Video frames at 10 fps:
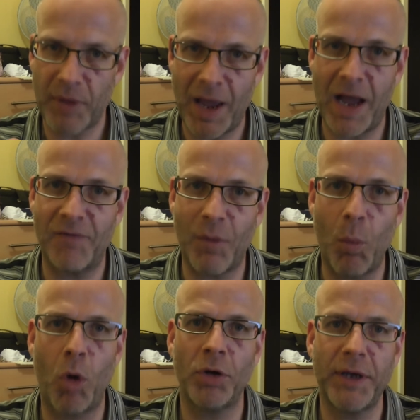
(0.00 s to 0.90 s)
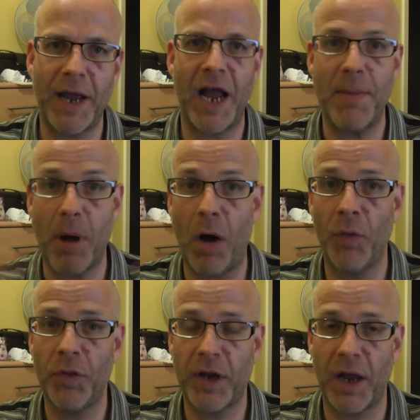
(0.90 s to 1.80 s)
have one game
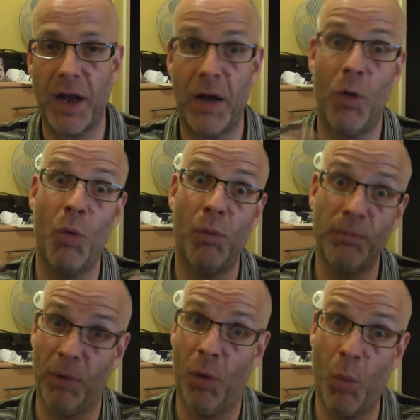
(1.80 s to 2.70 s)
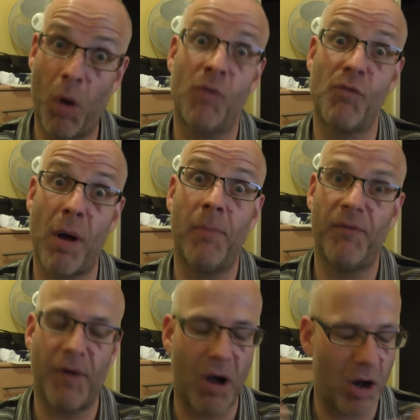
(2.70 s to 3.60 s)
on the cart, or one ROM
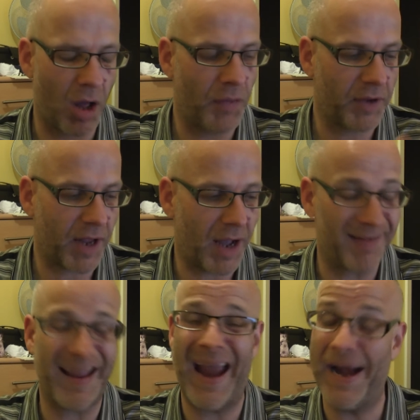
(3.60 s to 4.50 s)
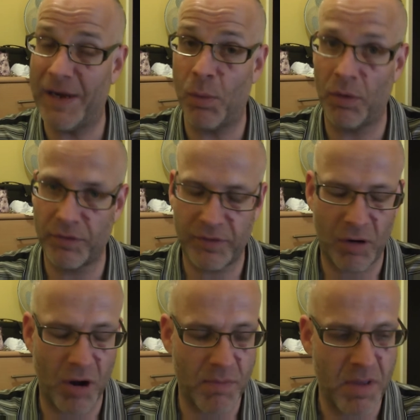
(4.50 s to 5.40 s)
file on the cart at any one
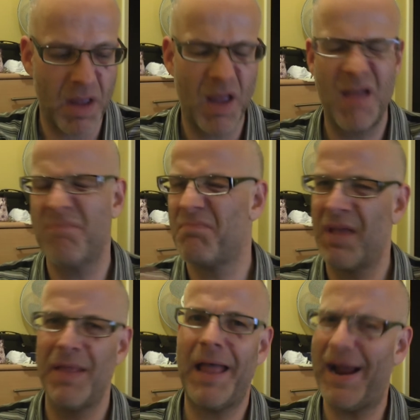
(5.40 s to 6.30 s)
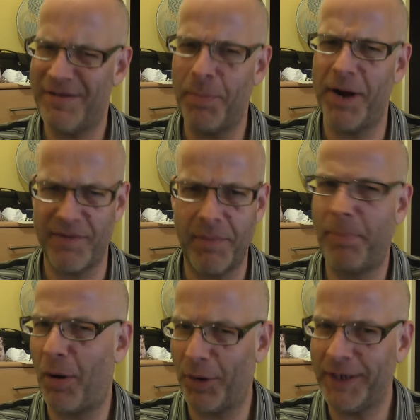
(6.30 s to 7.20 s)
time. That is a bit of a
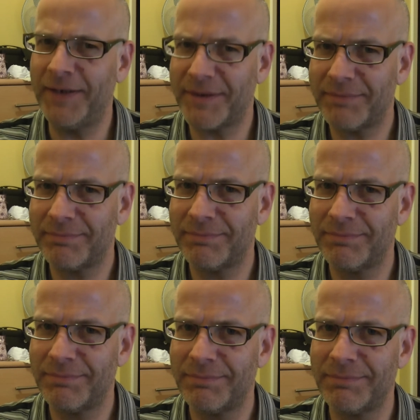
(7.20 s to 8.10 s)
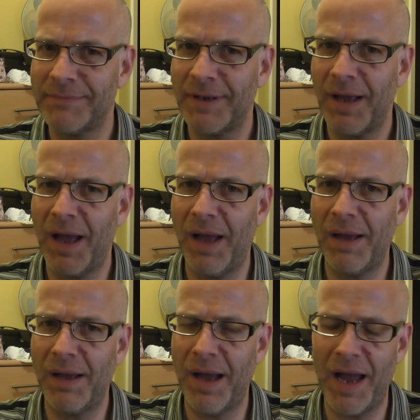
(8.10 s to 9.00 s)
bind.
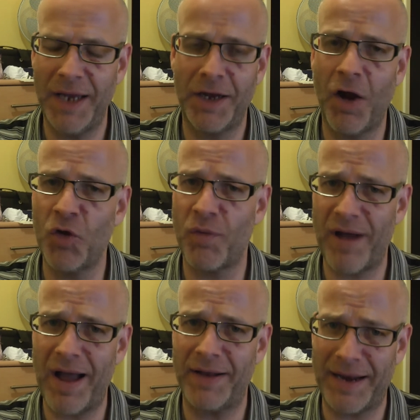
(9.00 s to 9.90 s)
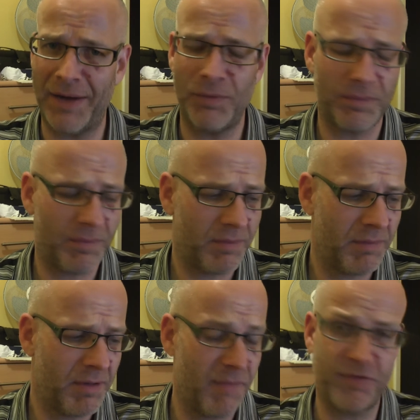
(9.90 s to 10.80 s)
It goes without a doubt
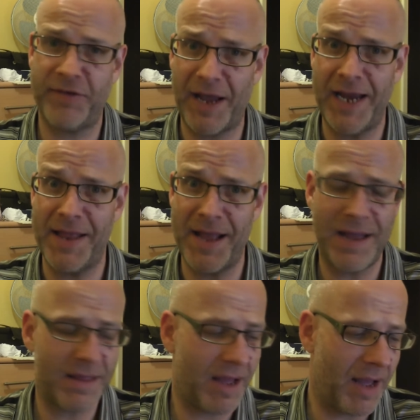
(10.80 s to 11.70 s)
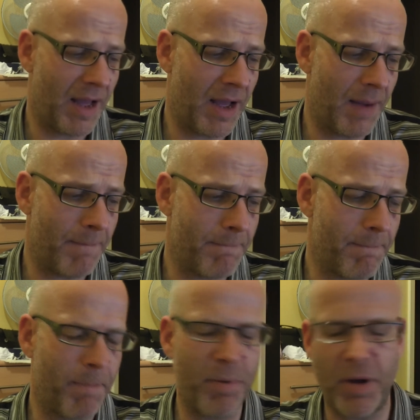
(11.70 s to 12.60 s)
saying that,
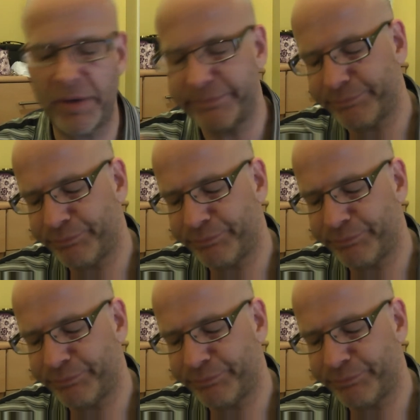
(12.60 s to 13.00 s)
but